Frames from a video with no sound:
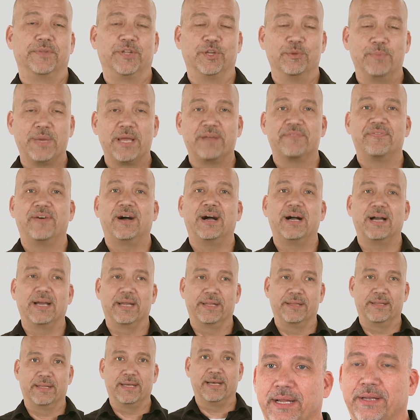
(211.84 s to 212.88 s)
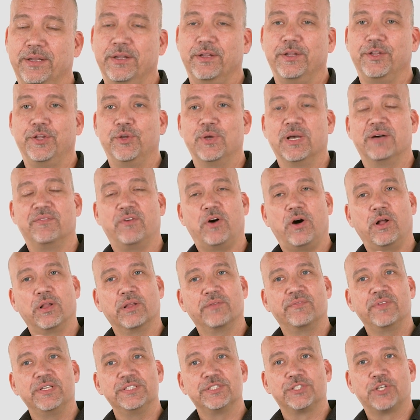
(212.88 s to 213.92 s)
You may find that you have
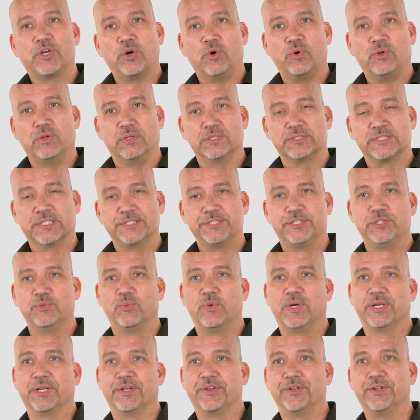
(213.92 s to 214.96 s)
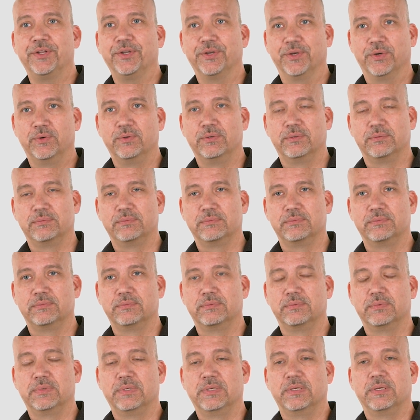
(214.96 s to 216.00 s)
all of these goals that you want to do,
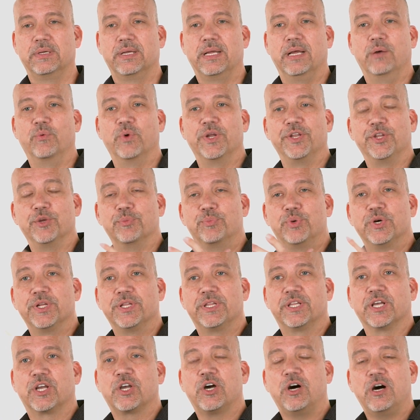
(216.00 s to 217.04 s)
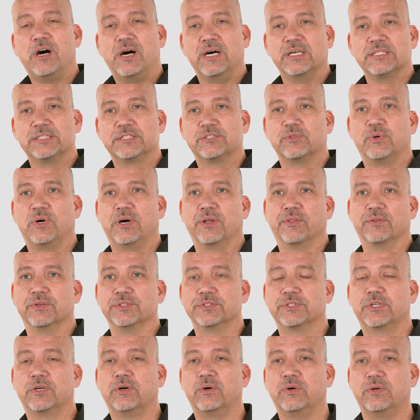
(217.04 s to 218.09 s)
and when you put the cost to all
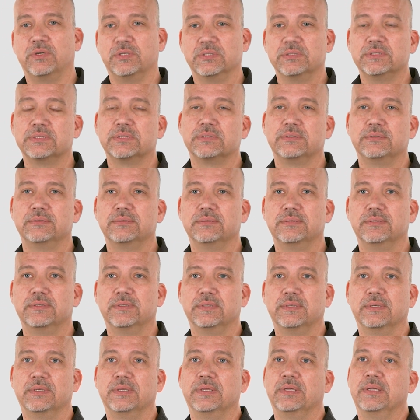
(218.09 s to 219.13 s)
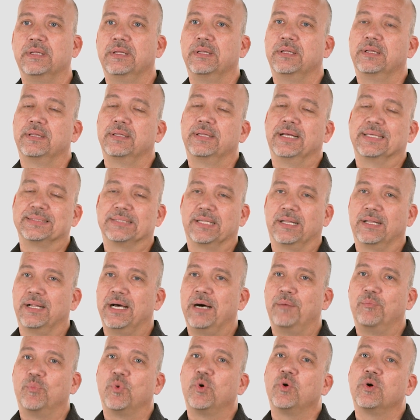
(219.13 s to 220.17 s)
those goals, that's a
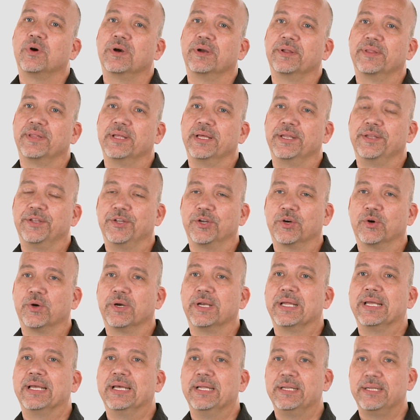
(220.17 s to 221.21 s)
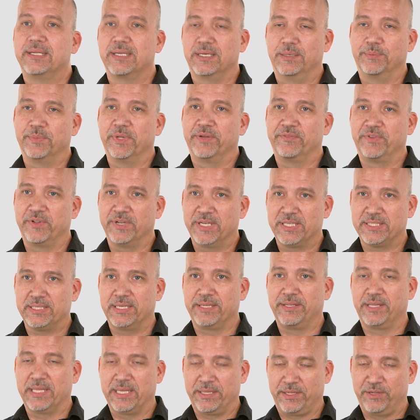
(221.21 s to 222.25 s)
lot more than your income that
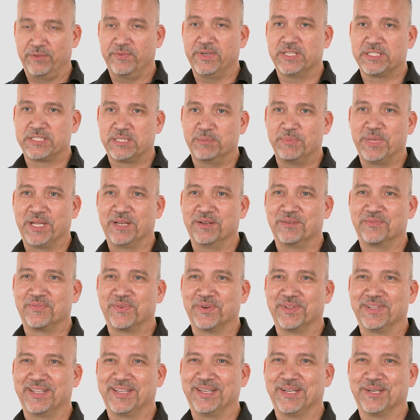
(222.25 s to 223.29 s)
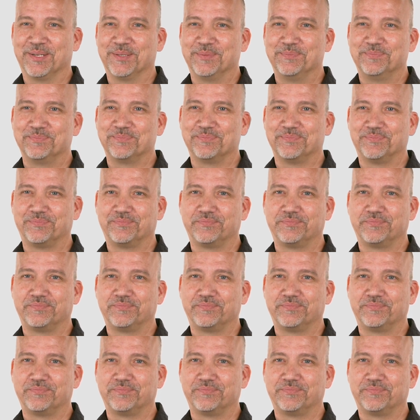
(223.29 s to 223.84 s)
you've estimated for the year.